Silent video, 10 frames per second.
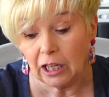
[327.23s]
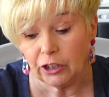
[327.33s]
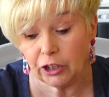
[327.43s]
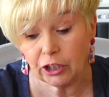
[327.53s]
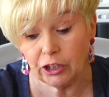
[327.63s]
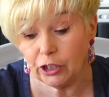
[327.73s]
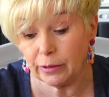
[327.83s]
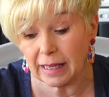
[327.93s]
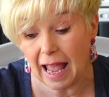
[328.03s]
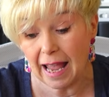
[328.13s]
You can
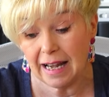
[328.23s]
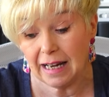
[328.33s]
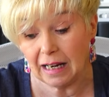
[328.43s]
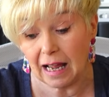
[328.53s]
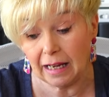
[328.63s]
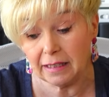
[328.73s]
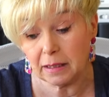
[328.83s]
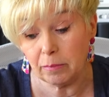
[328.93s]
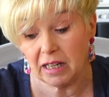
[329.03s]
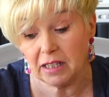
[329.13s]
use any light
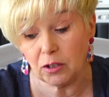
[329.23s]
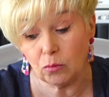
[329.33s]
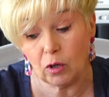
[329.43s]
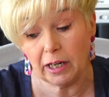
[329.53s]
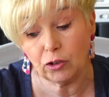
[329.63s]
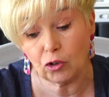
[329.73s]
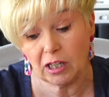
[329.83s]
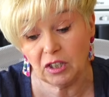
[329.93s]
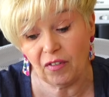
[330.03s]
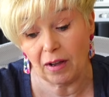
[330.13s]
to medium weight
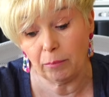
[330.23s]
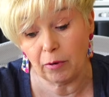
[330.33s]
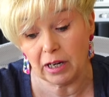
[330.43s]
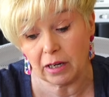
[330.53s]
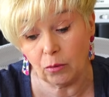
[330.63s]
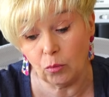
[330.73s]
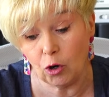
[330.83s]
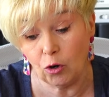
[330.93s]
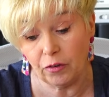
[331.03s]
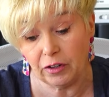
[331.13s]
dress fabric,
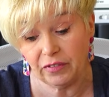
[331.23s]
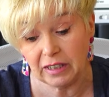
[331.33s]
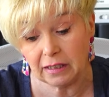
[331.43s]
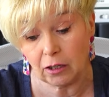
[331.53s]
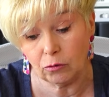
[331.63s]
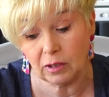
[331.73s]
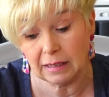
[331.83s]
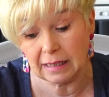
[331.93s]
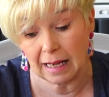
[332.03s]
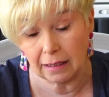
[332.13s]
woven,
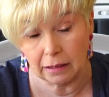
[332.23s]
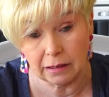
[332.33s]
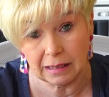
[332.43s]
viscose and